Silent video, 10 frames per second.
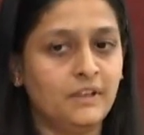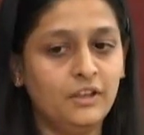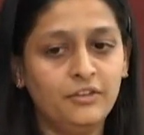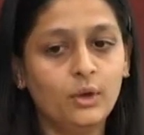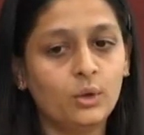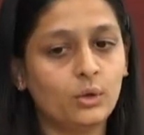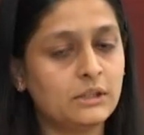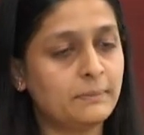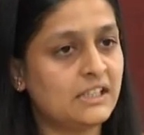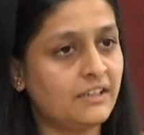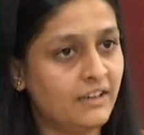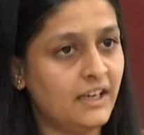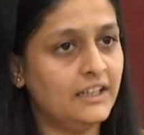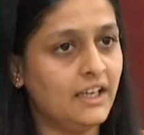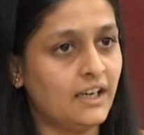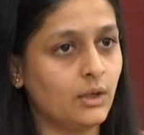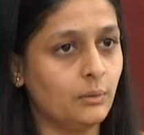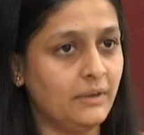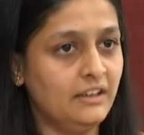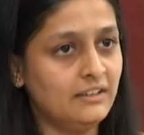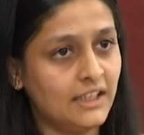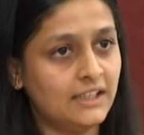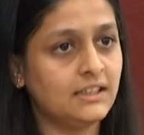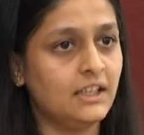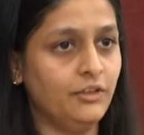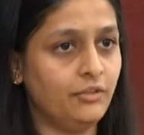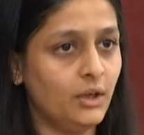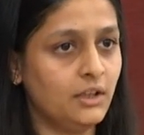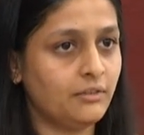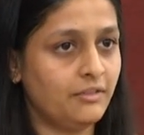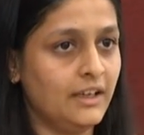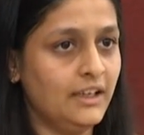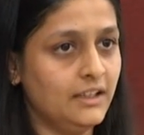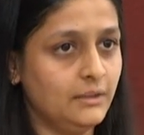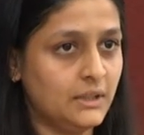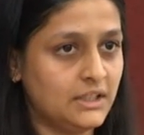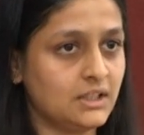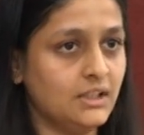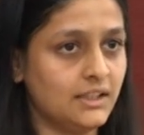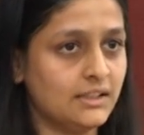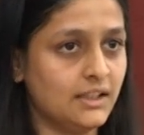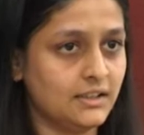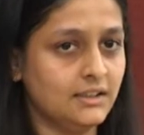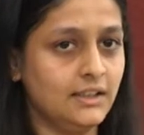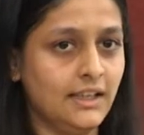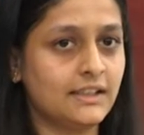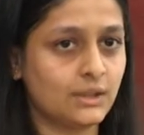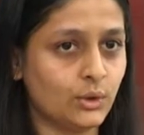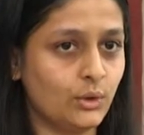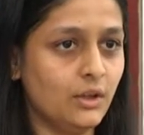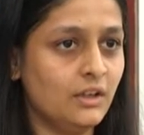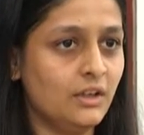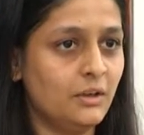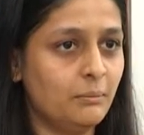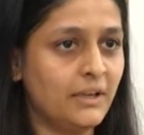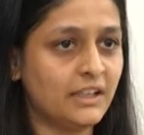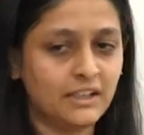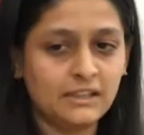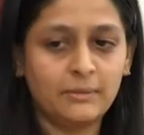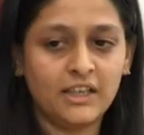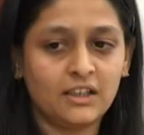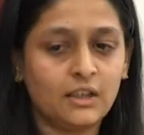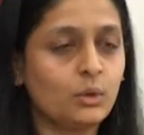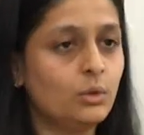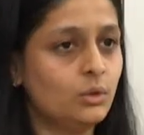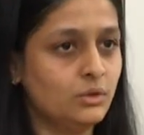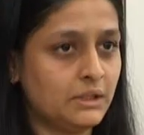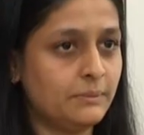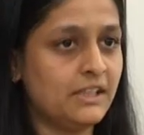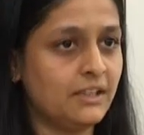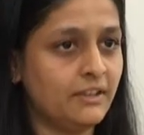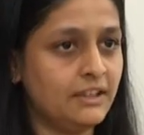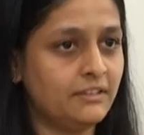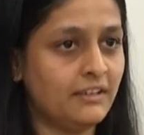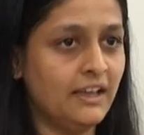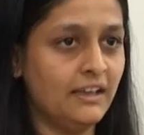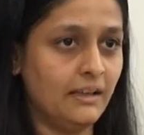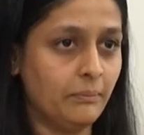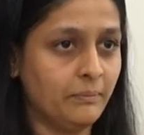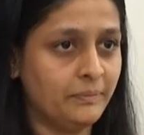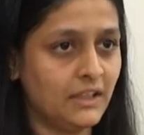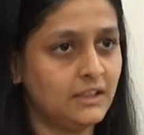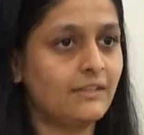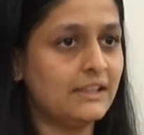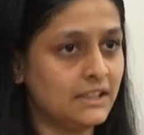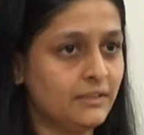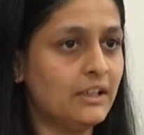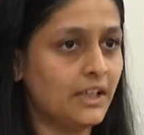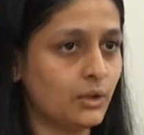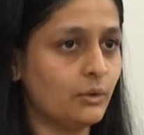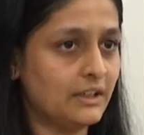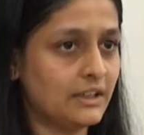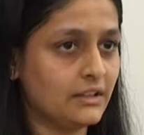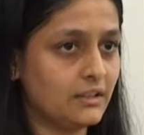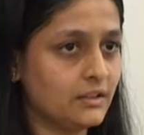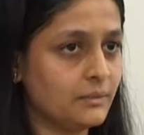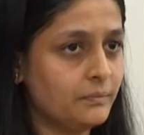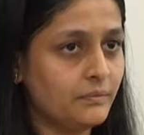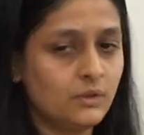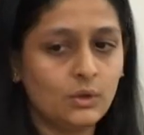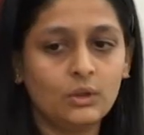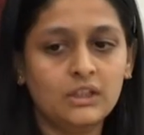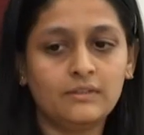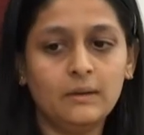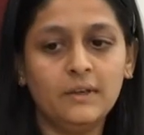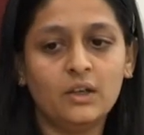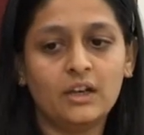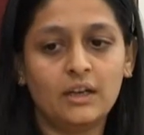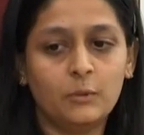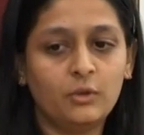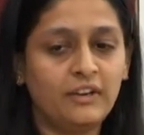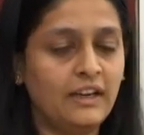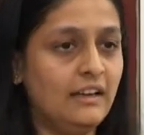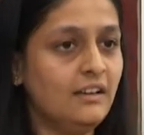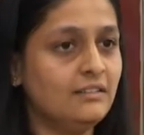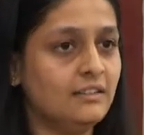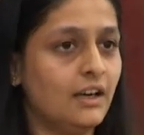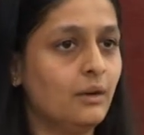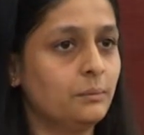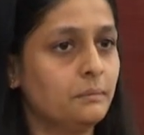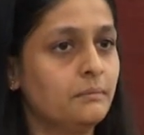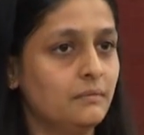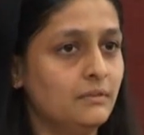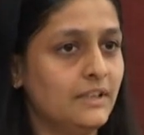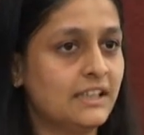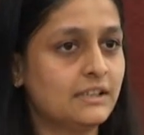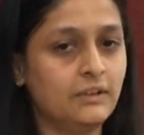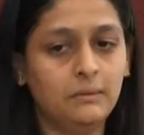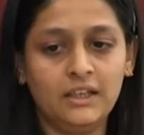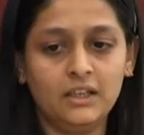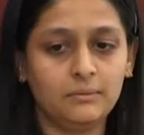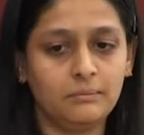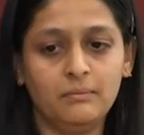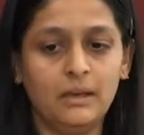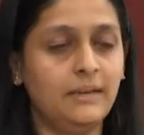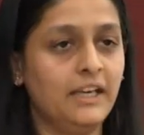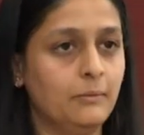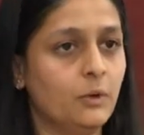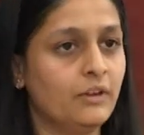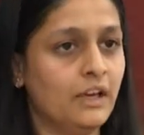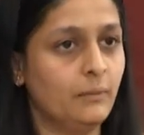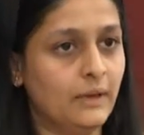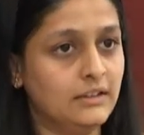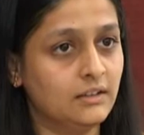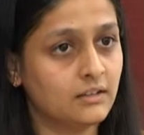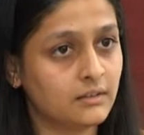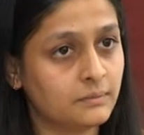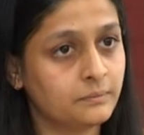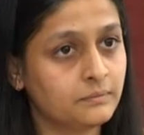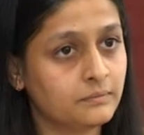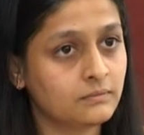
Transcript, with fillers: If you don't specify any argument, there is a default file in which it is get it gets stored, but it is better to specify the file name. Otherwise, it will get overwritten. So this will be your demo file. Now next will be maybe is there an option one. to append